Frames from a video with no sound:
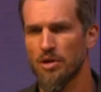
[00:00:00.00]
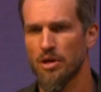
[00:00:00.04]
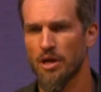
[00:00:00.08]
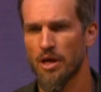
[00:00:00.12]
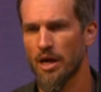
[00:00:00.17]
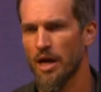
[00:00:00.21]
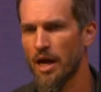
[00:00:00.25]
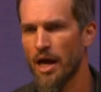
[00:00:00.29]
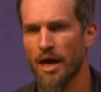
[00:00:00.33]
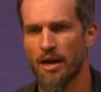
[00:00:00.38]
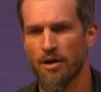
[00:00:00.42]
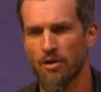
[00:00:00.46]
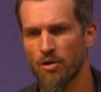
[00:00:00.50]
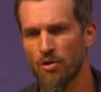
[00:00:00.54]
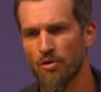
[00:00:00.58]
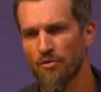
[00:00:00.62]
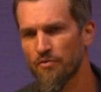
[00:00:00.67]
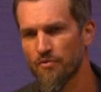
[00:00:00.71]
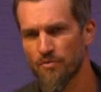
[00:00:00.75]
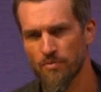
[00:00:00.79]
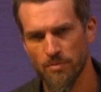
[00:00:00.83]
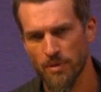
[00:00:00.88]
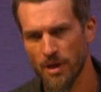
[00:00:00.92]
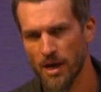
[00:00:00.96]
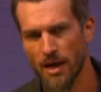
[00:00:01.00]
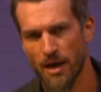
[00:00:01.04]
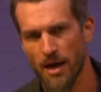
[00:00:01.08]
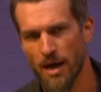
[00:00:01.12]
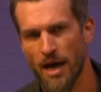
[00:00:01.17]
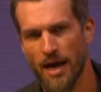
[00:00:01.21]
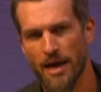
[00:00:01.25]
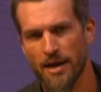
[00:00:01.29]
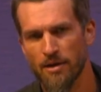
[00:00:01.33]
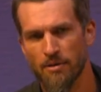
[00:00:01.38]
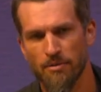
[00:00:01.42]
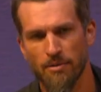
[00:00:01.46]
I don't know if,
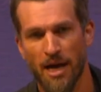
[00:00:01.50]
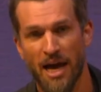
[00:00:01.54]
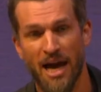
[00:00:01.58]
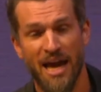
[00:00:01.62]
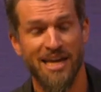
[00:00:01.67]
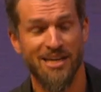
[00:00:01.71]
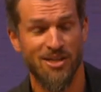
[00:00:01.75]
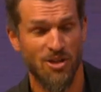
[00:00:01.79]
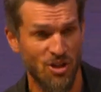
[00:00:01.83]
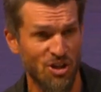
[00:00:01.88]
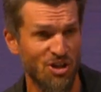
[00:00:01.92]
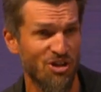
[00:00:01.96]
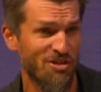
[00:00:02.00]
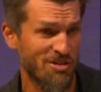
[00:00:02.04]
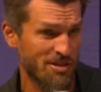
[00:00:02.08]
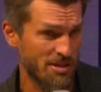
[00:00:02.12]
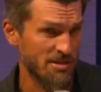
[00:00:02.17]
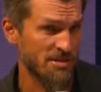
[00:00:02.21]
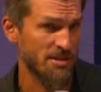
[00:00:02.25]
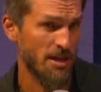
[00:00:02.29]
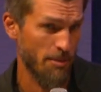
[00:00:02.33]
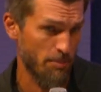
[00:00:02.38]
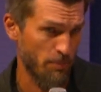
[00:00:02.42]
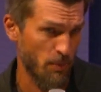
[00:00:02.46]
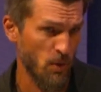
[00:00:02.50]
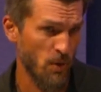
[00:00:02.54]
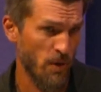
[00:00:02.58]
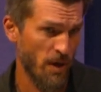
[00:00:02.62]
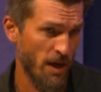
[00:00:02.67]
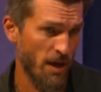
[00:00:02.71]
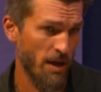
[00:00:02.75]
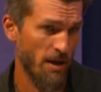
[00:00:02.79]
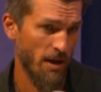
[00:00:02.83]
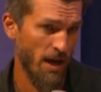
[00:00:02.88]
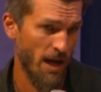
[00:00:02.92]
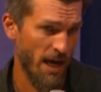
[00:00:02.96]
I had to look this up,
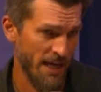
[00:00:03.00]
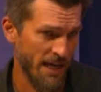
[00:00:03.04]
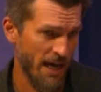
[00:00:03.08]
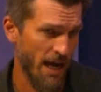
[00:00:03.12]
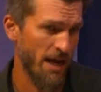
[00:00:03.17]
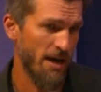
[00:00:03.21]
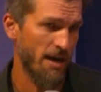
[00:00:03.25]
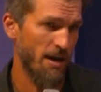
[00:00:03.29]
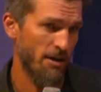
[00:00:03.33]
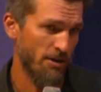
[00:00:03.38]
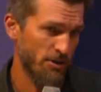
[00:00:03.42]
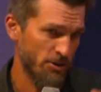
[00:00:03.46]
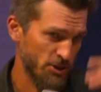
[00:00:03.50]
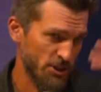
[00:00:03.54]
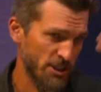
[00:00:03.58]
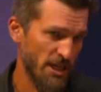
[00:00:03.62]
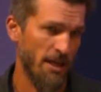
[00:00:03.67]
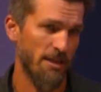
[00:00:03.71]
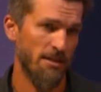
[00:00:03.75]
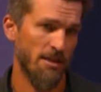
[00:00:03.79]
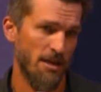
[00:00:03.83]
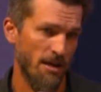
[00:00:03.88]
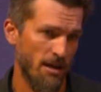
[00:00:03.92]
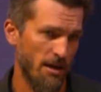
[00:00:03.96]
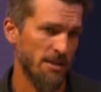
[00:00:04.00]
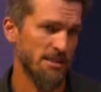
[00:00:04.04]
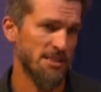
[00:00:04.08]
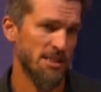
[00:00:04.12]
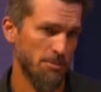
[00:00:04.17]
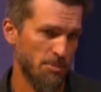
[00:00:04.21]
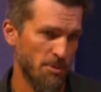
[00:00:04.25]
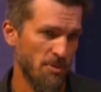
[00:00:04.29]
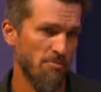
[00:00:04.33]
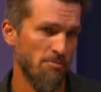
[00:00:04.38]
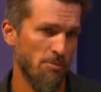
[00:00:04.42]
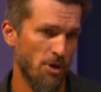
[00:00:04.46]
okay? I kind of understand the
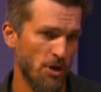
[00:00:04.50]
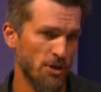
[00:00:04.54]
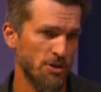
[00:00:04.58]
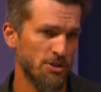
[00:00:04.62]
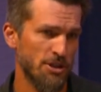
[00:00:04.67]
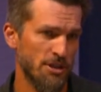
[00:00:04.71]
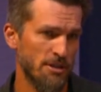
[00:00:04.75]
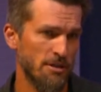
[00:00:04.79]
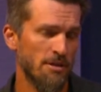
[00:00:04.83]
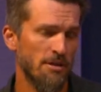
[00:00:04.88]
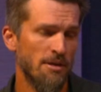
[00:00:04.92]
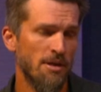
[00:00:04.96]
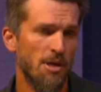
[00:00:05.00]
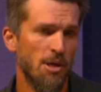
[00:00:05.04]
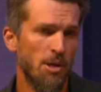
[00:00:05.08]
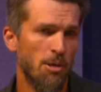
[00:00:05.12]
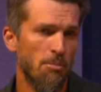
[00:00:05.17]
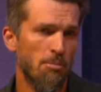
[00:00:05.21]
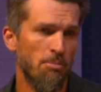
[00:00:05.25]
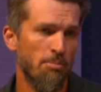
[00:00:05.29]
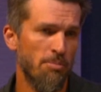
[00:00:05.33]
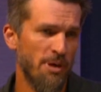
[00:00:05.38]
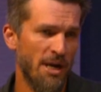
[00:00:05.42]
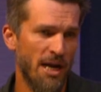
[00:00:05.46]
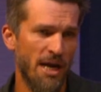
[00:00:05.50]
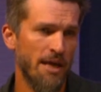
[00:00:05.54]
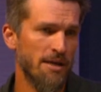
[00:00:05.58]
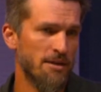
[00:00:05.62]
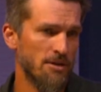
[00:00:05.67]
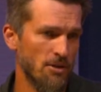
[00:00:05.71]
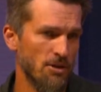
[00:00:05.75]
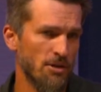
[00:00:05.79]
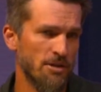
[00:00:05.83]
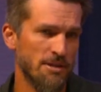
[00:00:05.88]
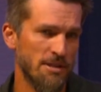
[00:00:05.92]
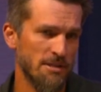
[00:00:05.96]
concept of margin, but I had
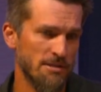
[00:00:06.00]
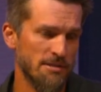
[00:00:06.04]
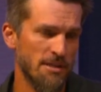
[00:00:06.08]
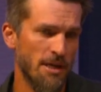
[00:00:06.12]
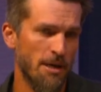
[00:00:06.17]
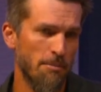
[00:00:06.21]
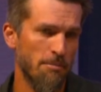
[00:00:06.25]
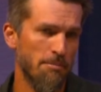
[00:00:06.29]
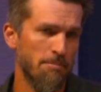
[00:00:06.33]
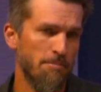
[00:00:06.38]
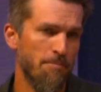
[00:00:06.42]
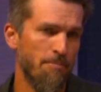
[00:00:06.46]
to look this up.